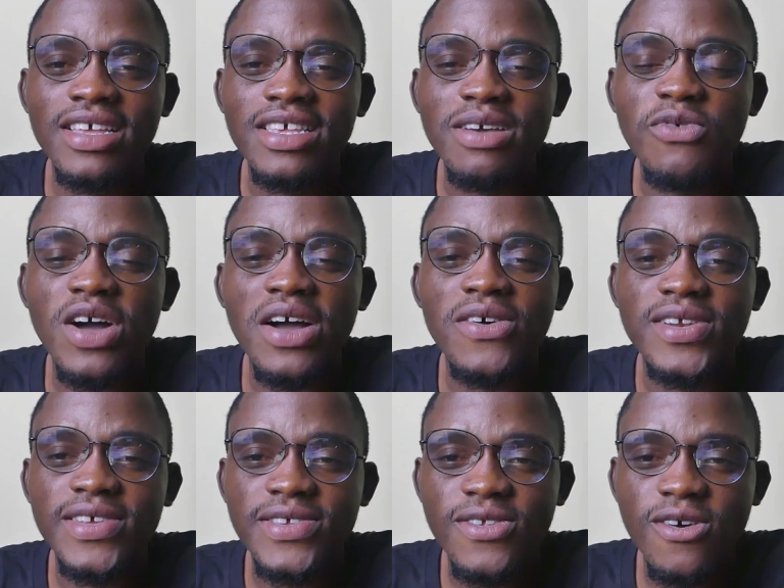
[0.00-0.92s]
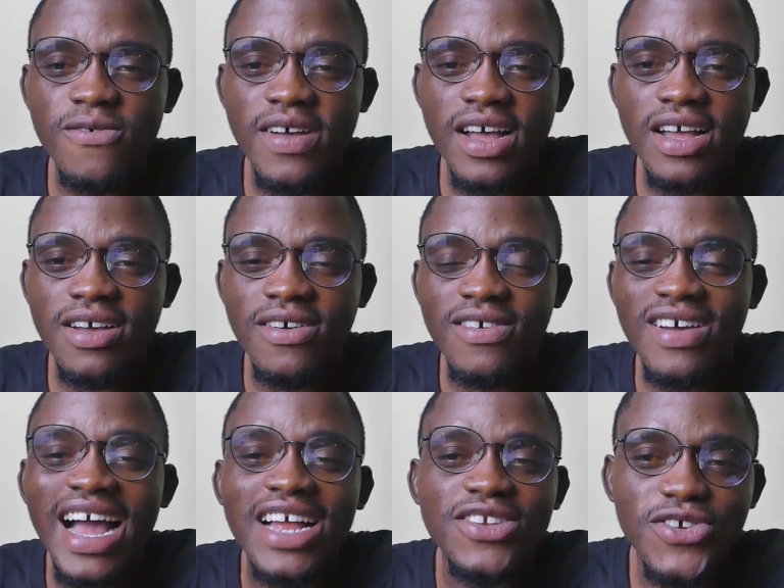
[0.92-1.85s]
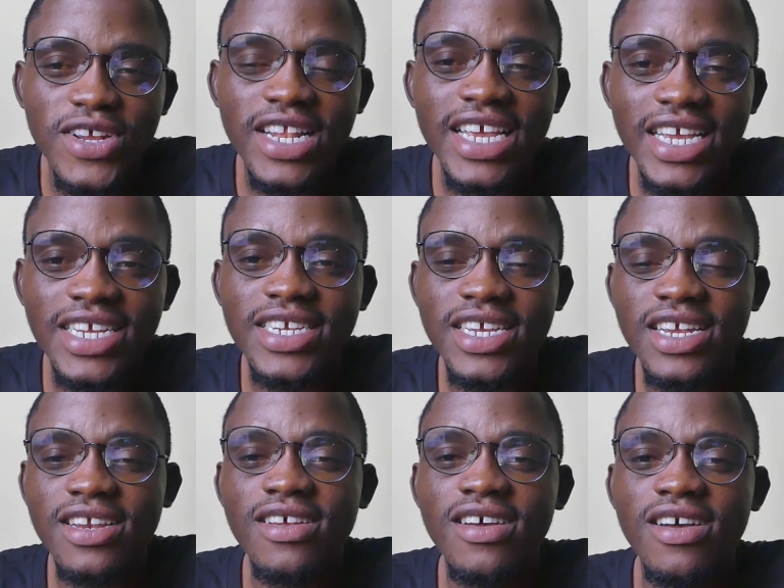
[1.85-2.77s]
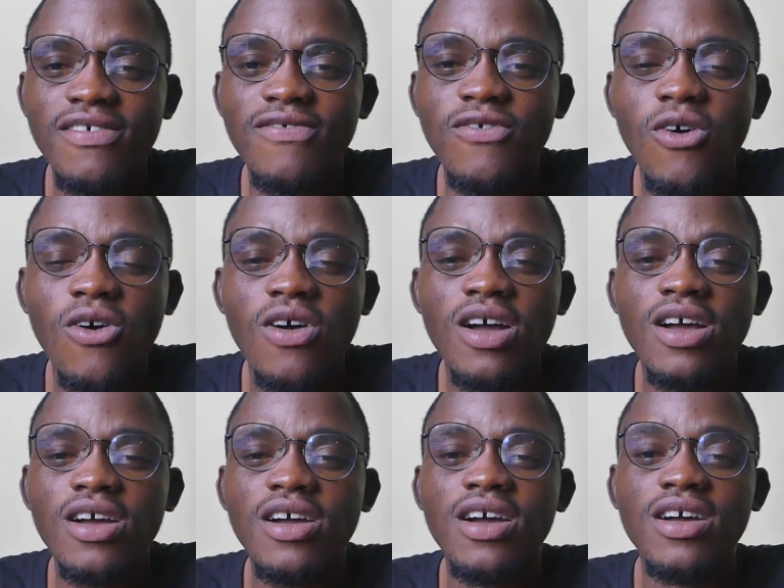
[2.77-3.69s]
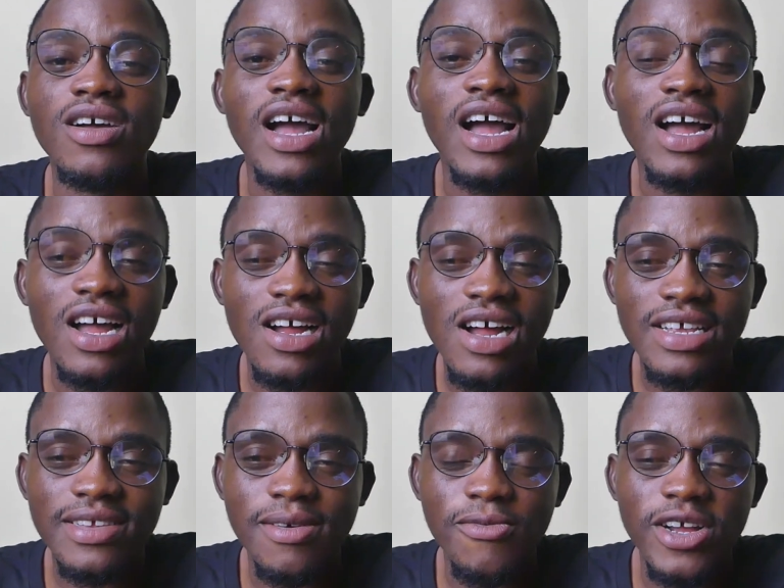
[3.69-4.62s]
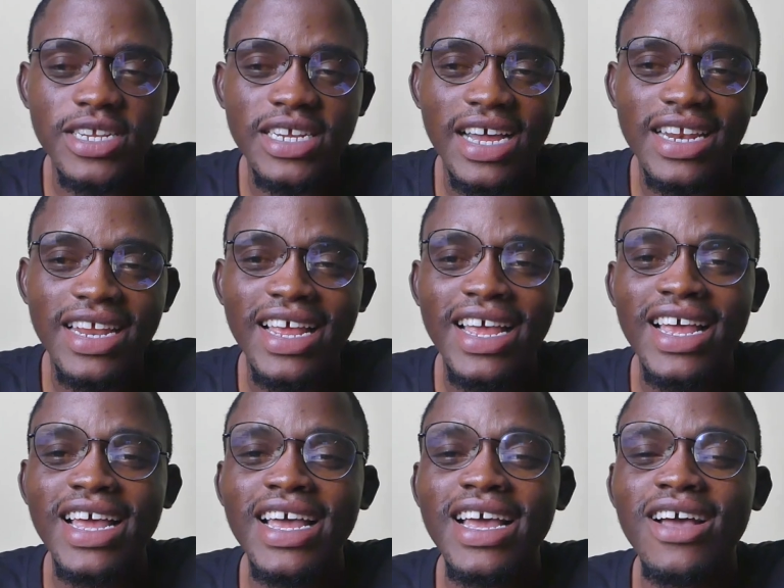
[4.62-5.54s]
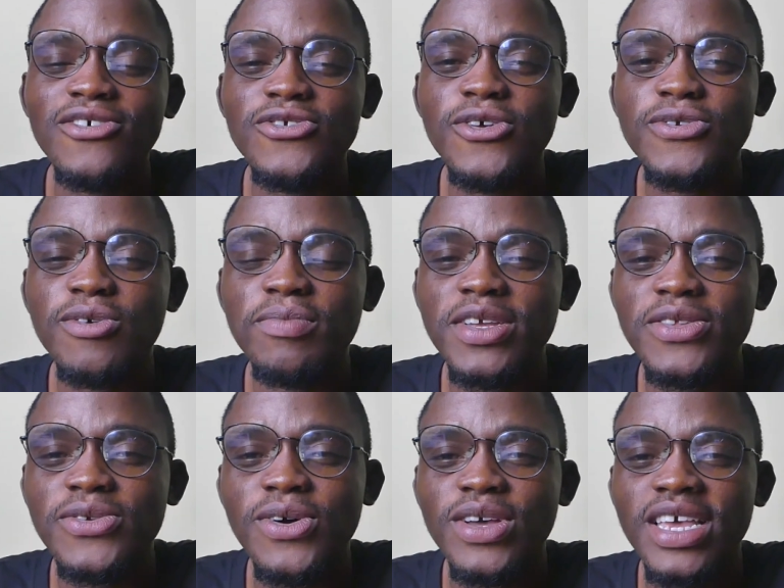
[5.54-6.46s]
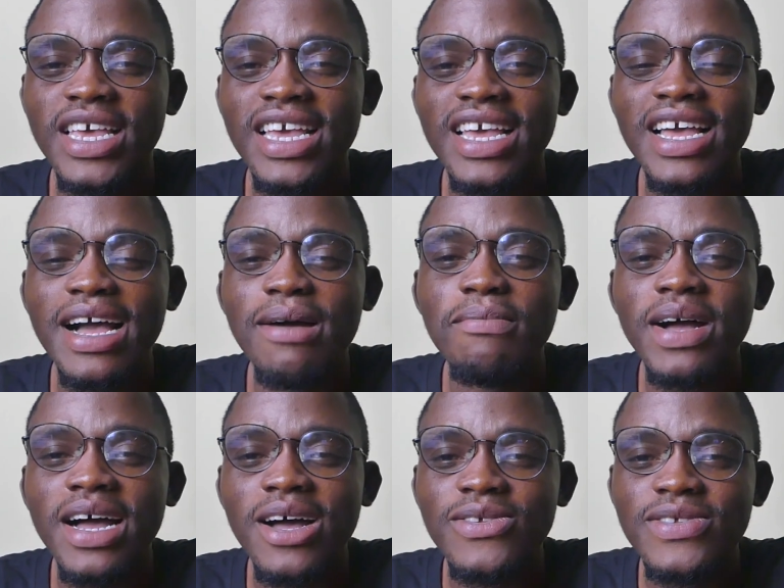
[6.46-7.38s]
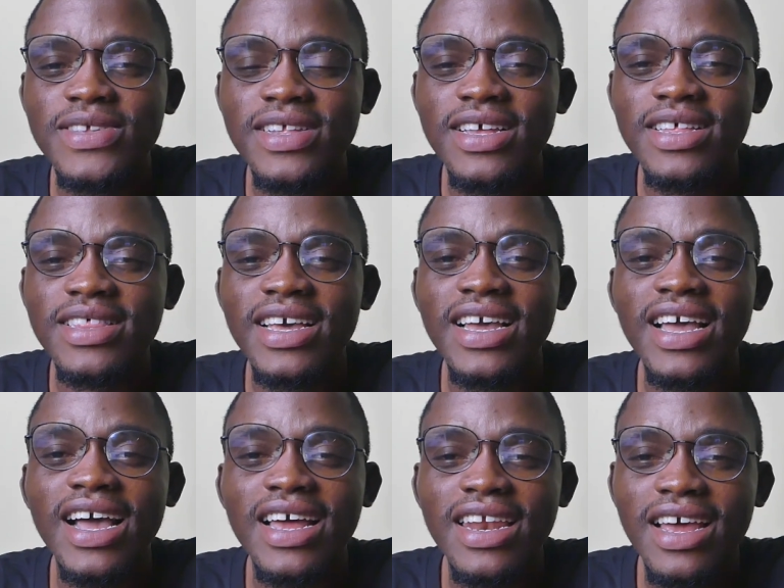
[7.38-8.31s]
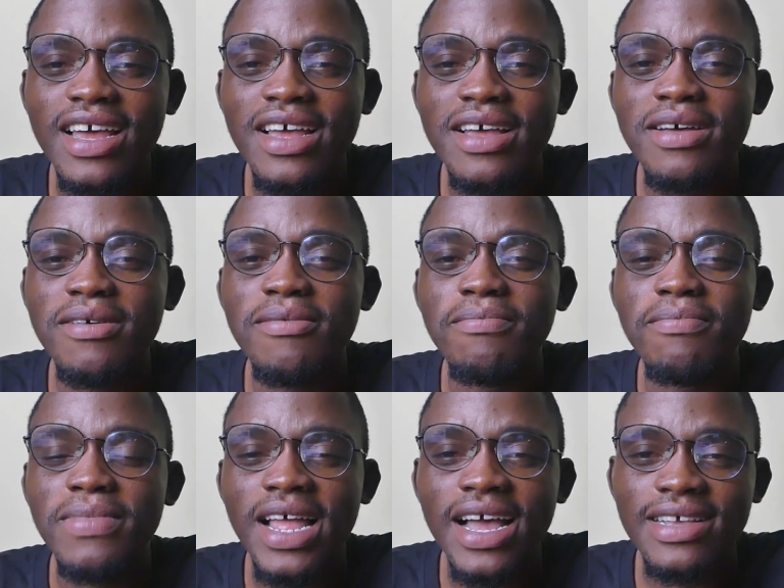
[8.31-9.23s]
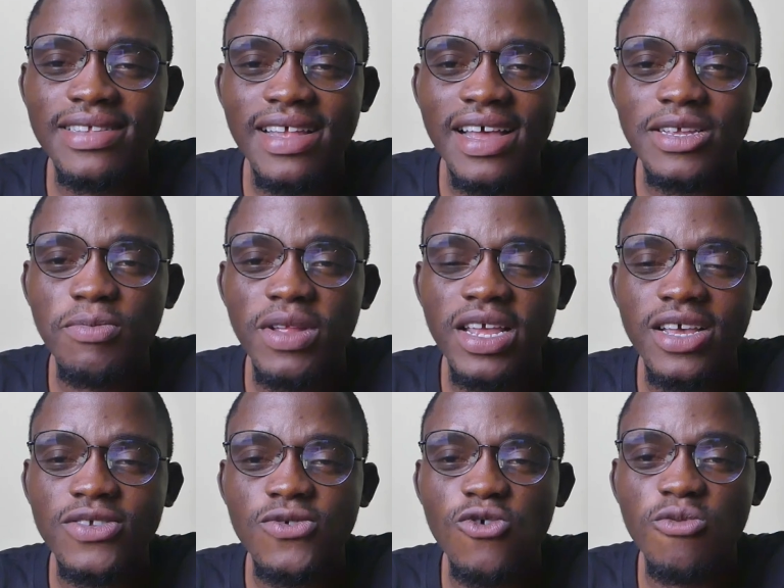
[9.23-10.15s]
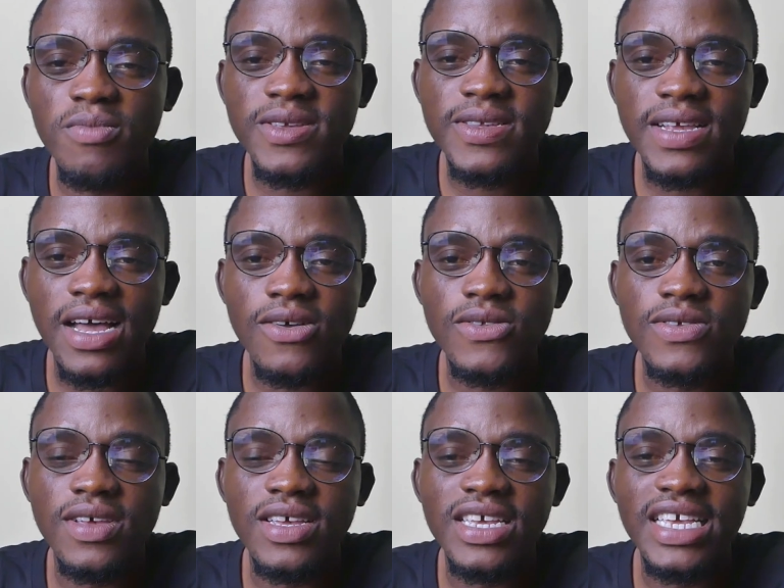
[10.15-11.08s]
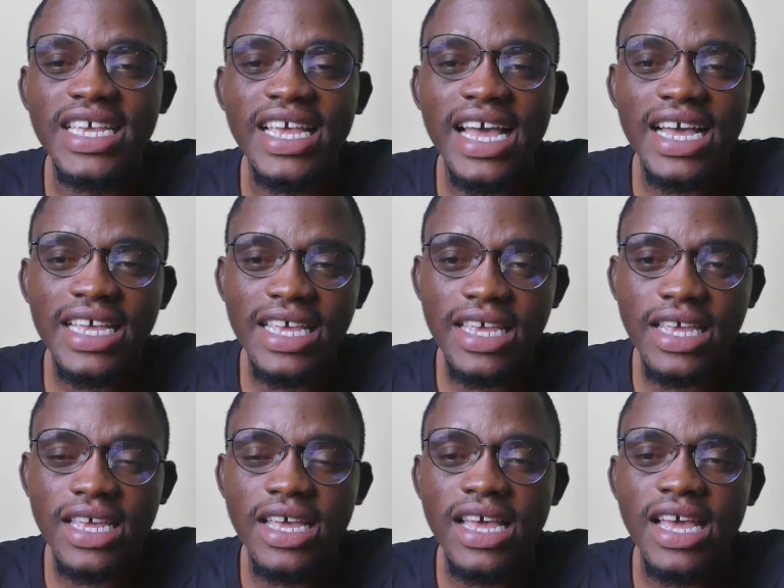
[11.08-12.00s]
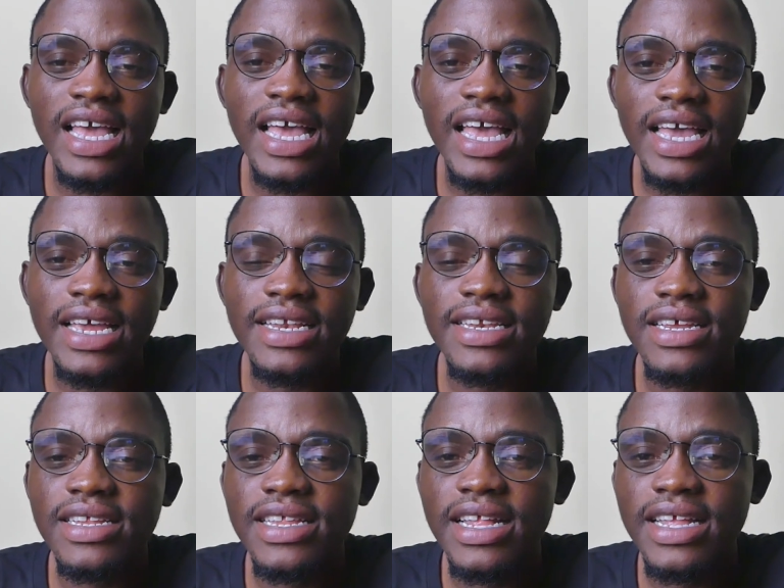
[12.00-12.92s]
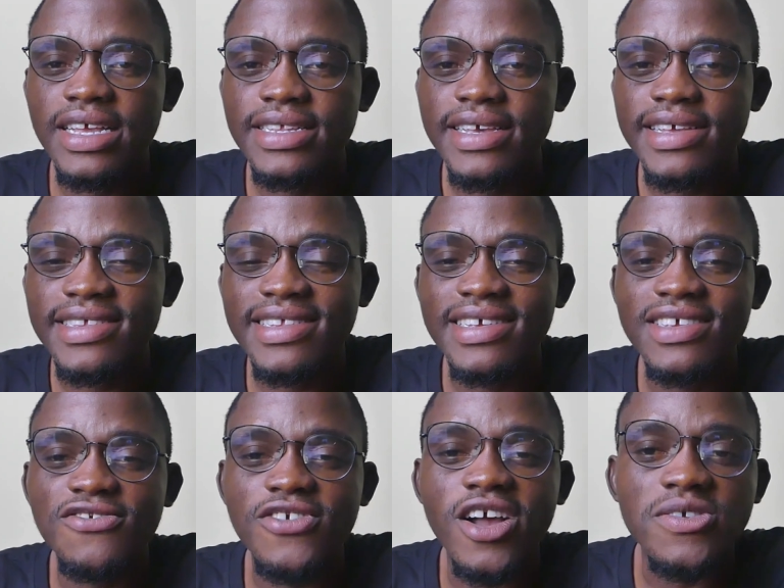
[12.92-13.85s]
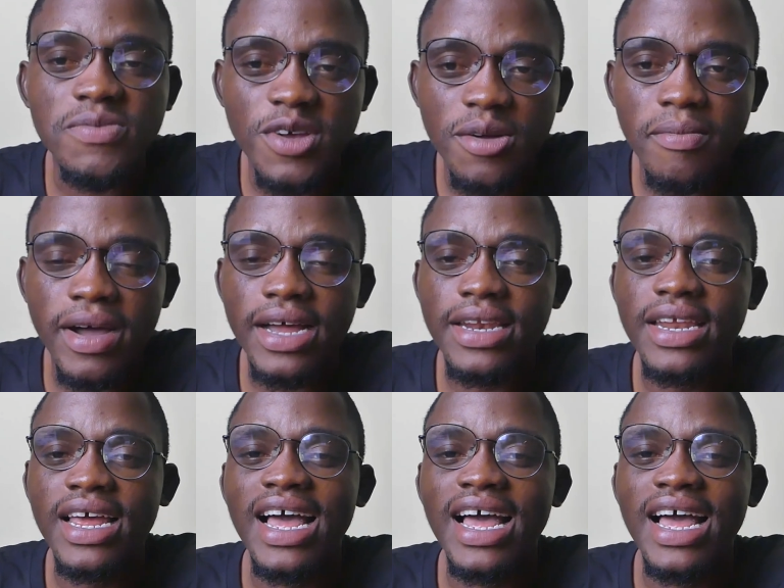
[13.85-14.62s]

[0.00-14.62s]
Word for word: Yeboah Konadu-Yiadom, adulation uh, for uh, Asamoah Gyan. I've also been talking about uh, the Ghana Black Stars players who will miss out, uh, Iñaki, and the latest Strauss-Vergman,